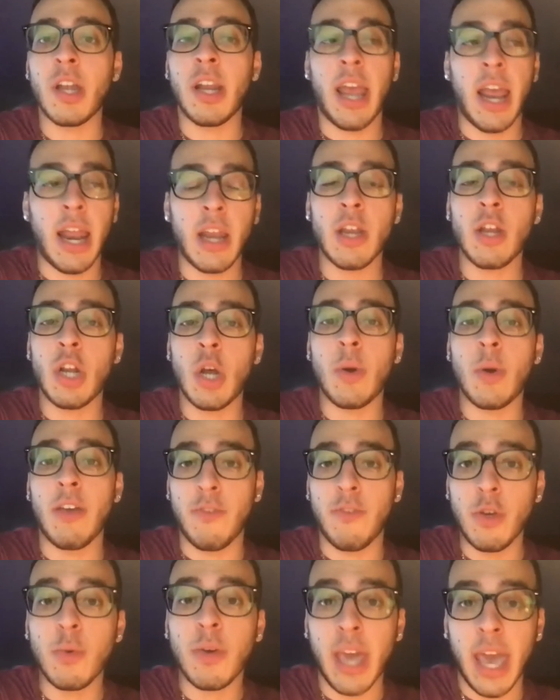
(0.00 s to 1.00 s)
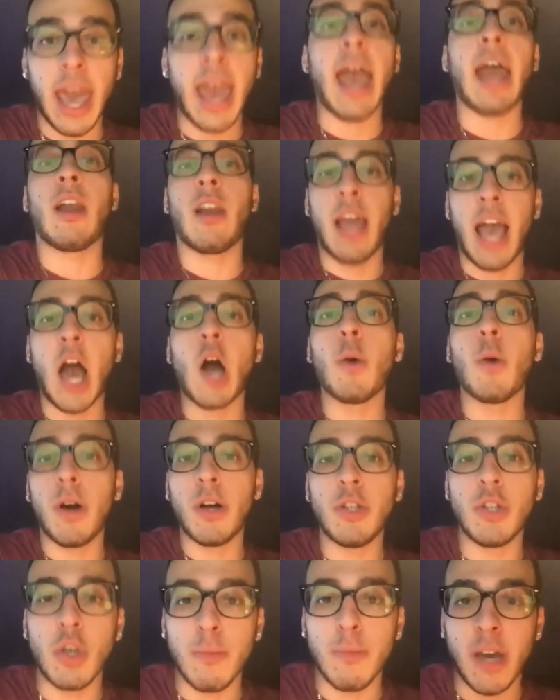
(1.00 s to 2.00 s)
and if you can, how well
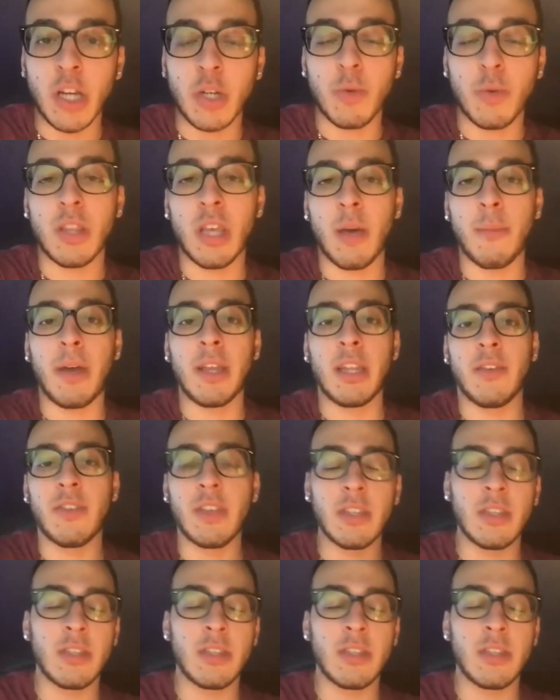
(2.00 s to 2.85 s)
do you mesh with them? I think that's